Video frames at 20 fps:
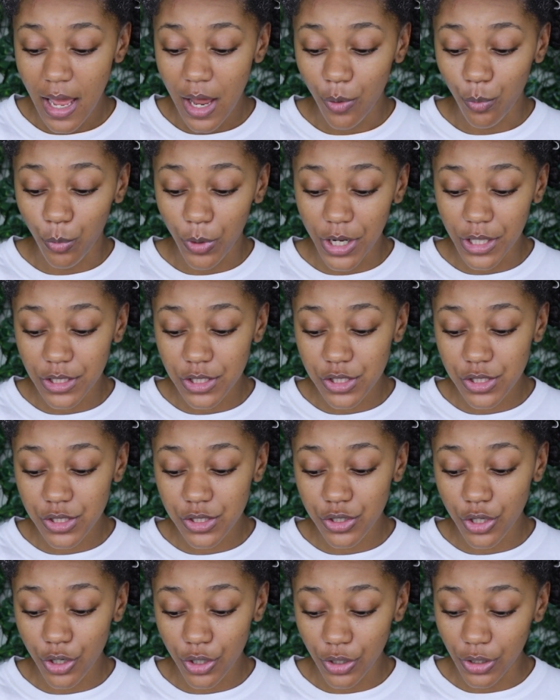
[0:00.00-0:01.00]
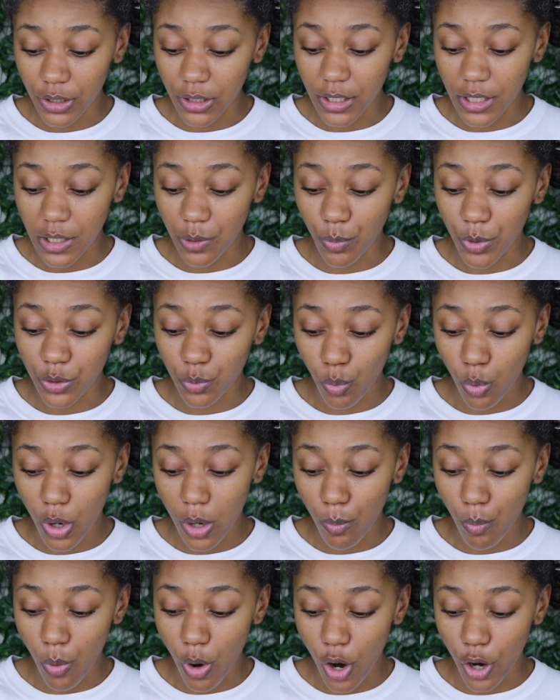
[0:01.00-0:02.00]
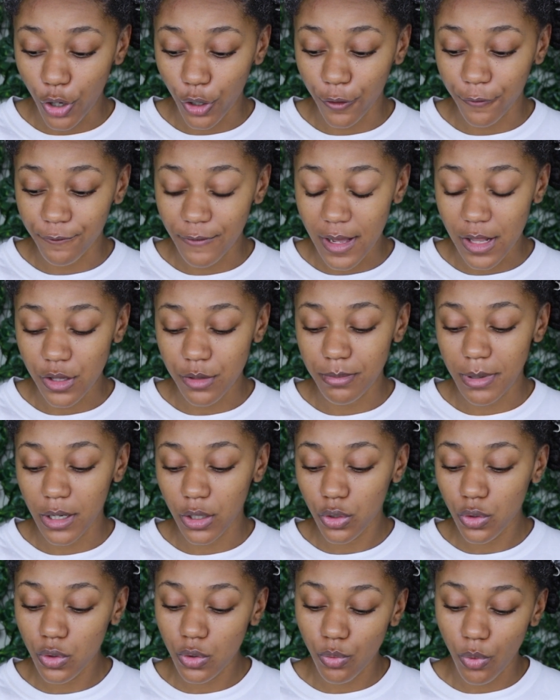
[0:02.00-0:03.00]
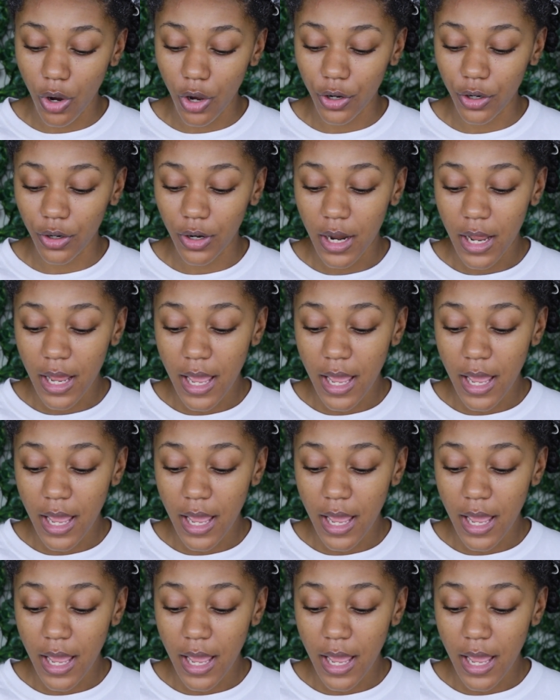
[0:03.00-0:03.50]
Rinse thoroughly with warm water followed by cool water.